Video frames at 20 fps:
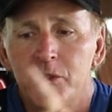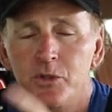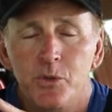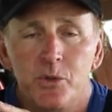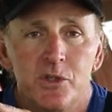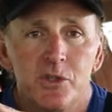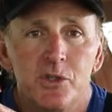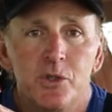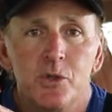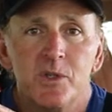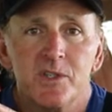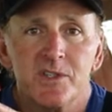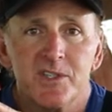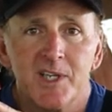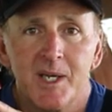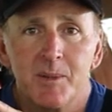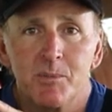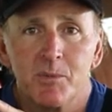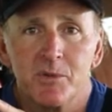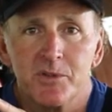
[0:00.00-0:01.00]
you can do the
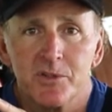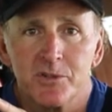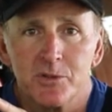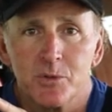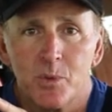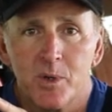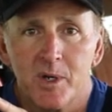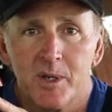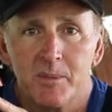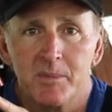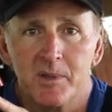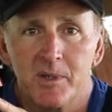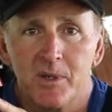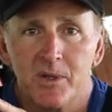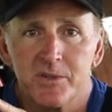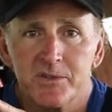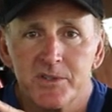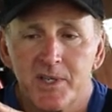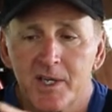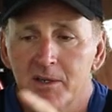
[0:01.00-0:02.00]
same with a
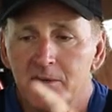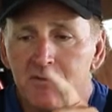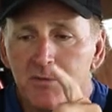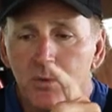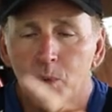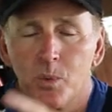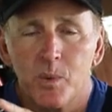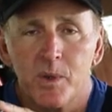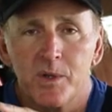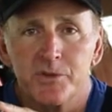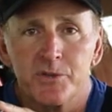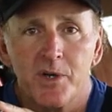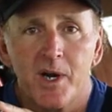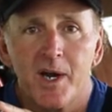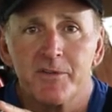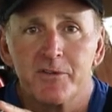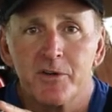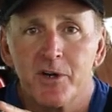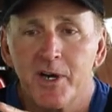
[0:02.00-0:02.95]
squarebill. It's like a four-wheel drive